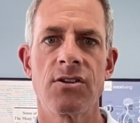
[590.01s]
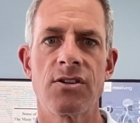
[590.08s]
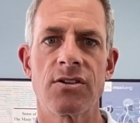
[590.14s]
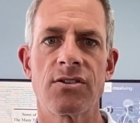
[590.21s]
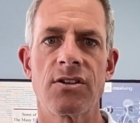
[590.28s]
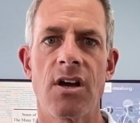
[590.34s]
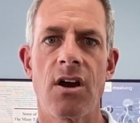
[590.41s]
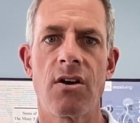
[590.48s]

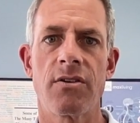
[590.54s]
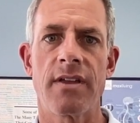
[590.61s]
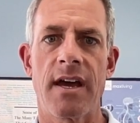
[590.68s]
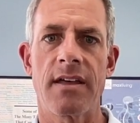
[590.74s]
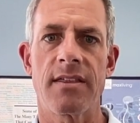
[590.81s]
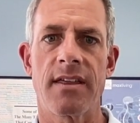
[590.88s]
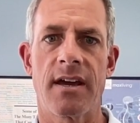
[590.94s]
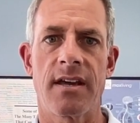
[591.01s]
Just know
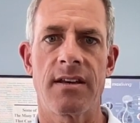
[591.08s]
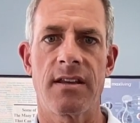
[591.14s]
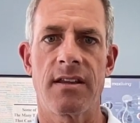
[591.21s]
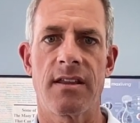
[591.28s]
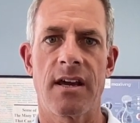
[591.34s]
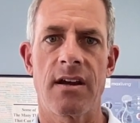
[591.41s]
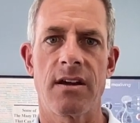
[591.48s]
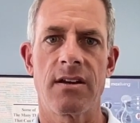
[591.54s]
that
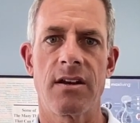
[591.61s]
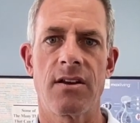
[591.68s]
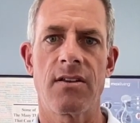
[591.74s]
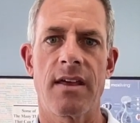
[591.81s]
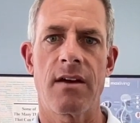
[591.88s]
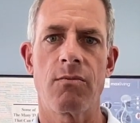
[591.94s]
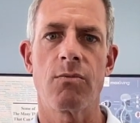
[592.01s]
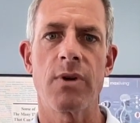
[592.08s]
that there,
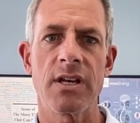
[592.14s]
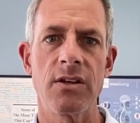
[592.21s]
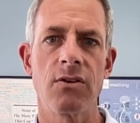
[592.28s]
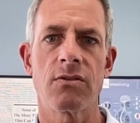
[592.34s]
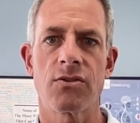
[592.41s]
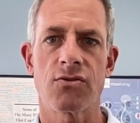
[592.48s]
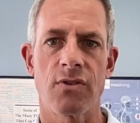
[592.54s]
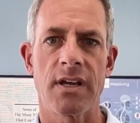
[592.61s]
that when
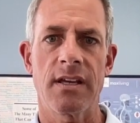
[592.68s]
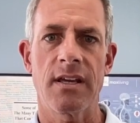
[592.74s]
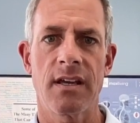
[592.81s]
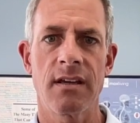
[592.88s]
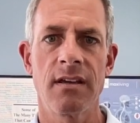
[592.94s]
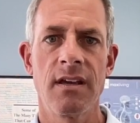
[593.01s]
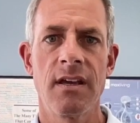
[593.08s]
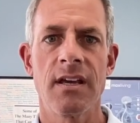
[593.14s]
you're
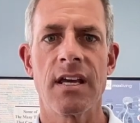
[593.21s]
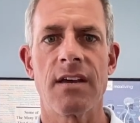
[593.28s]
drinking,